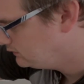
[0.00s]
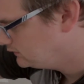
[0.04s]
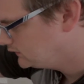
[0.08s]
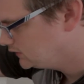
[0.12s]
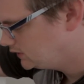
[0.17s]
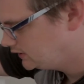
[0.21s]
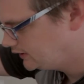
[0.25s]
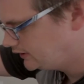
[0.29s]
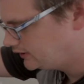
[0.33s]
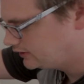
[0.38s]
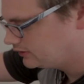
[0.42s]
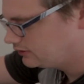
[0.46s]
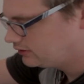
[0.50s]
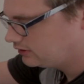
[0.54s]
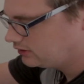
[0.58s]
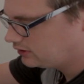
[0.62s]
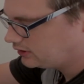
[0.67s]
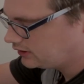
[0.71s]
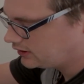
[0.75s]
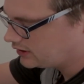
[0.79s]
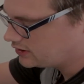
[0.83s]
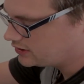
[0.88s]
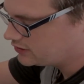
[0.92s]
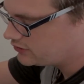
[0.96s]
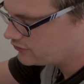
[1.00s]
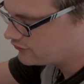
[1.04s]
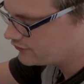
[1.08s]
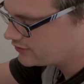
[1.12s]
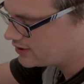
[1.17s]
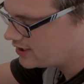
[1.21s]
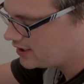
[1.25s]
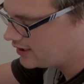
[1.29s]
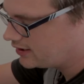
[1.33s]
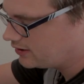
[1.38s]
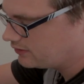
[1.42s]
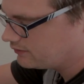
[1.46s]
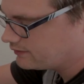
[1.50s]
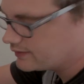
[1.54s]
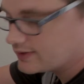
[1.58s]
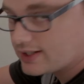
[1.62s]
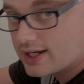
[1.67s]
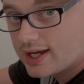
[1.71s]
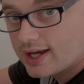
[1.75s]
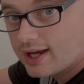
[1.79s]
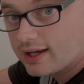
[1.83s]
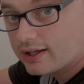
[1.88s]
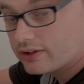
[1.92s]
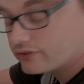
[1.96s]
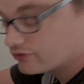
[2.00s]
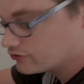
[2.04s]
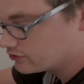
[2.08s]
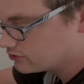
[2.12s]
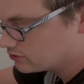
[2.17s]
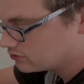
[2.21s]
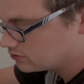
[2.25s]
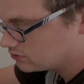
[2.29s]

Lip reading: here and I just cut out the axe